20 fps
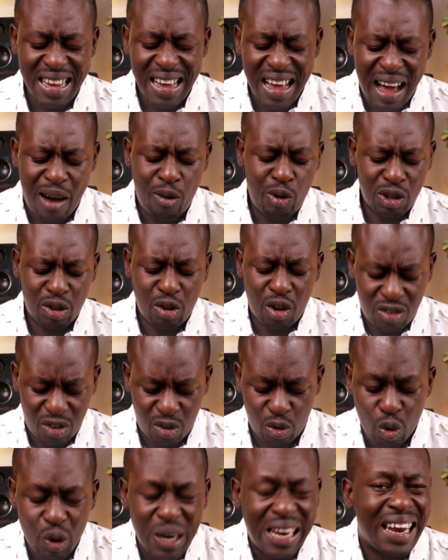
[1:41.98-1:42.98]
I want us to
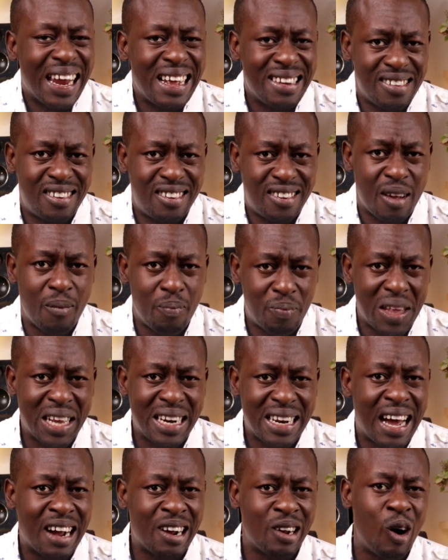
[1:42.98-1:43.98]
learn something
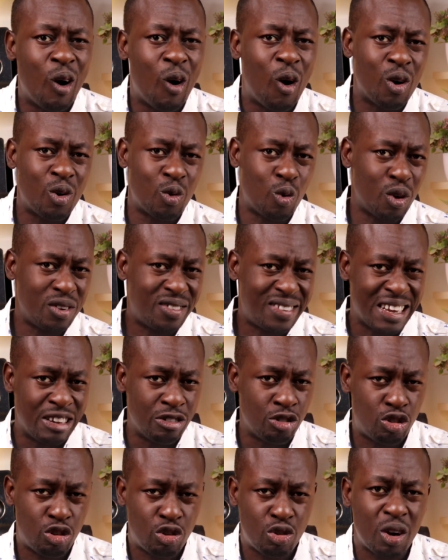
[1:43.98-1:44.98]
that God was
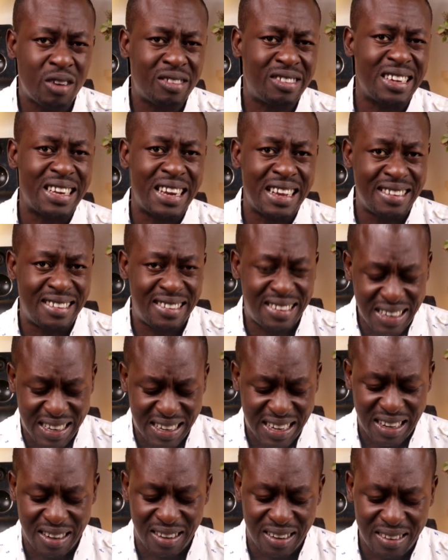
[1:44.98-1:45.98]
instructing
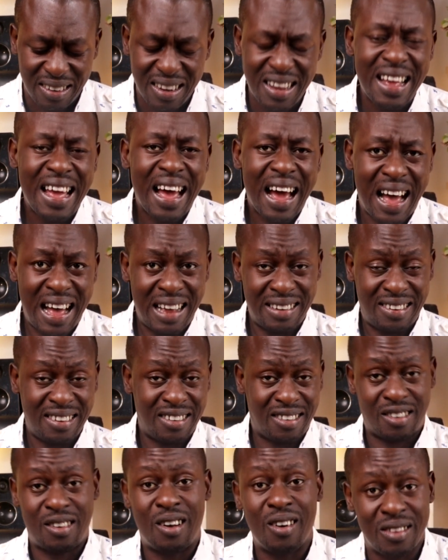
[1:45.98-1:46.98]
Ezekiel as
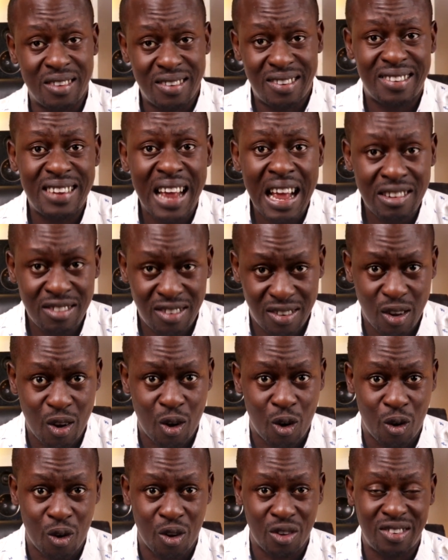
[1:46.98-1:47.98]
it concerns
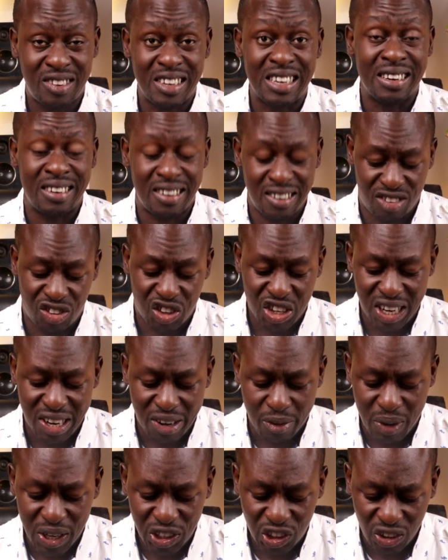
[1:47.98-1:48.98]
us in this
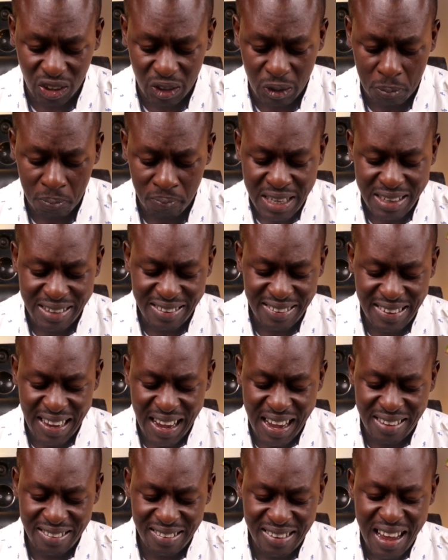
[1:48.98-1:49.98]
generation. He
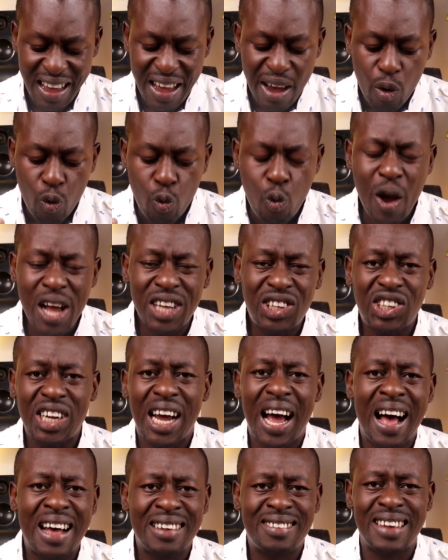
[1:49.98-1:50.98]
says, which
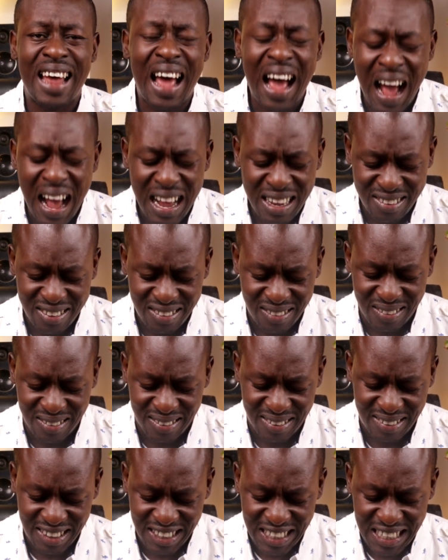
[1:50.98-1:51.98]
has eyes to
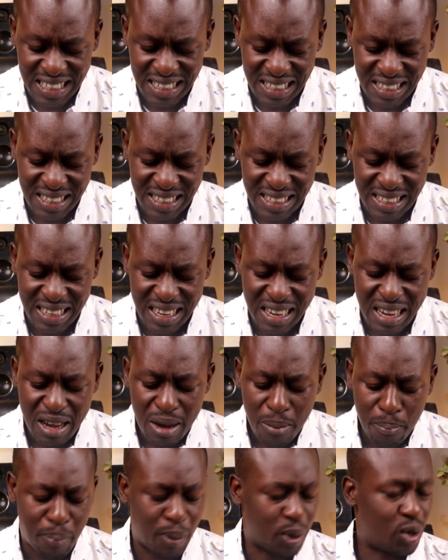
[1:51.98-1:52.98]
see
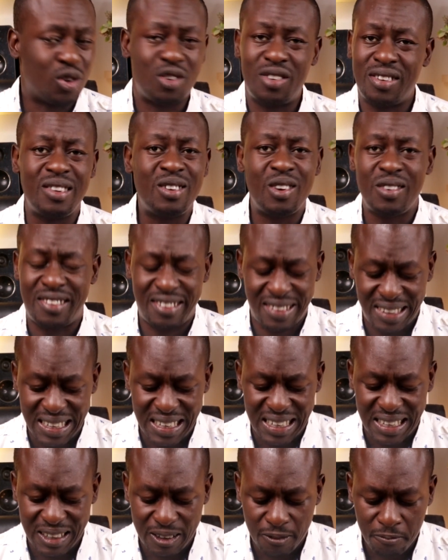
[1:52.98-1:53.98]
but does not
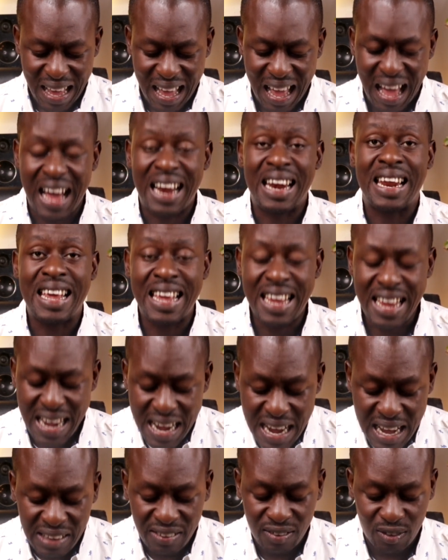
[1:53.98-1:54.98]
see, and
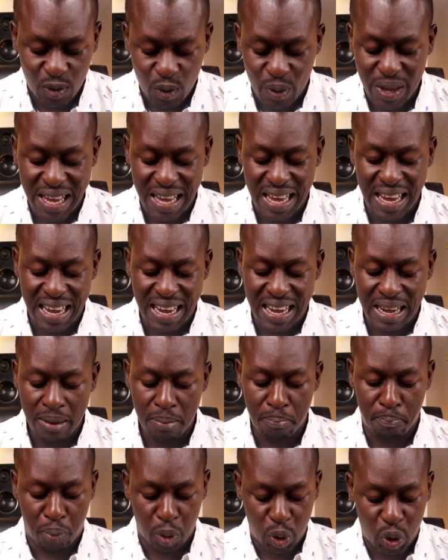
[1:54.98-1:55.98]
ears to hear
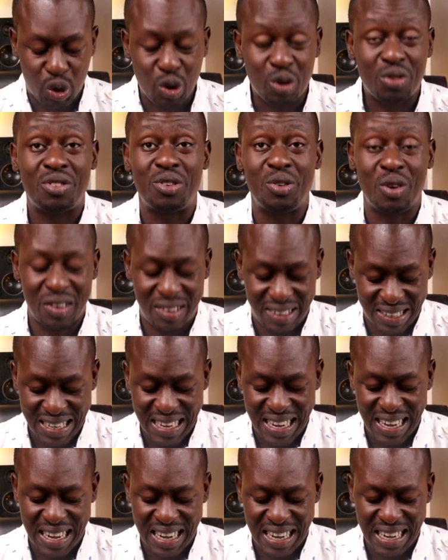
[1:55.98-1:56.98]
but does not
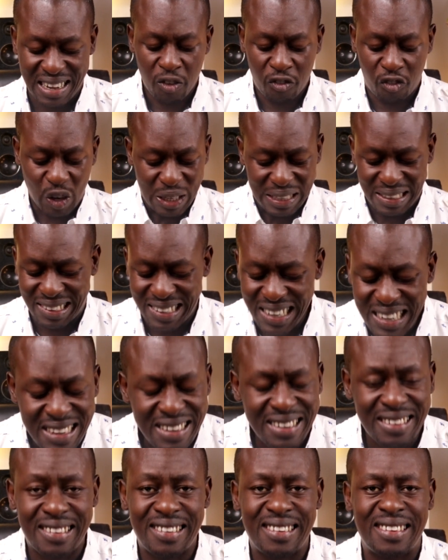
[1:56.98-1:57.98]
hear, for
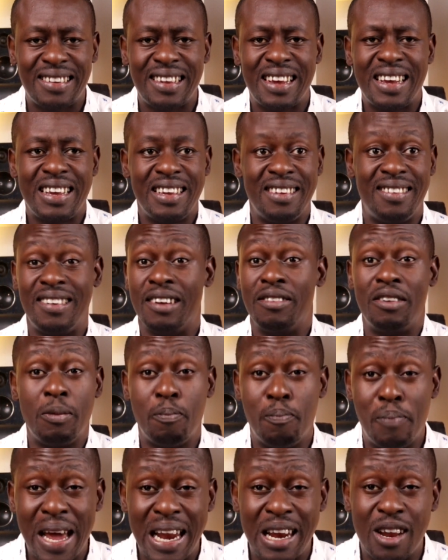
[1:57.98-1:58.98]
this is a
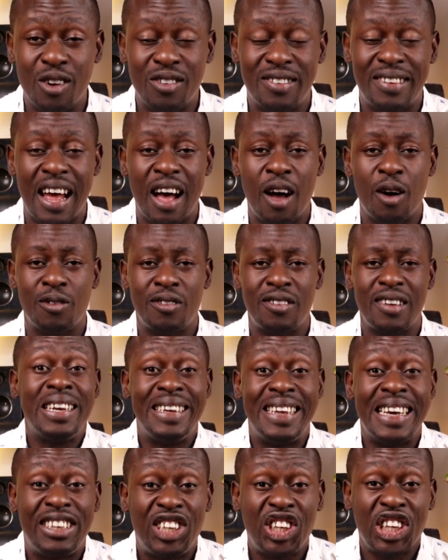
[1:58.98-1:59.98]
rebellious house.
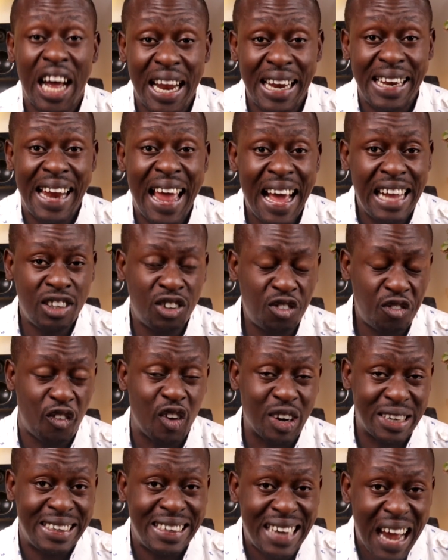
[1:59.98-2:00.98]
The challenge for
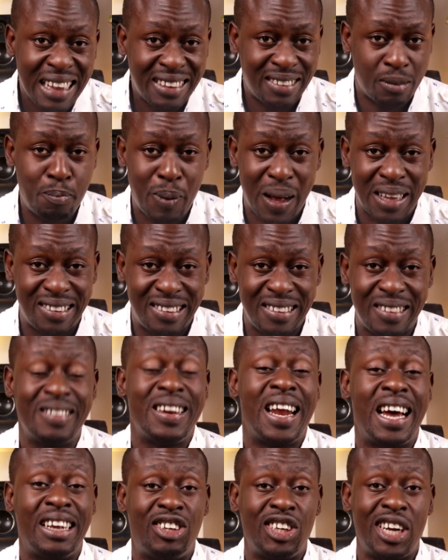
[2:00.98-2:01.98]
that
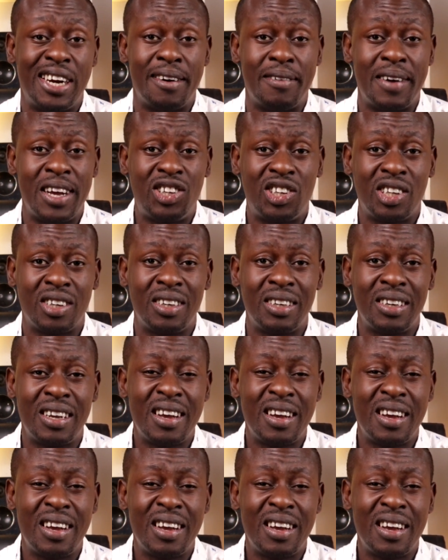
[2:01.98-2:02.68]
particular generation,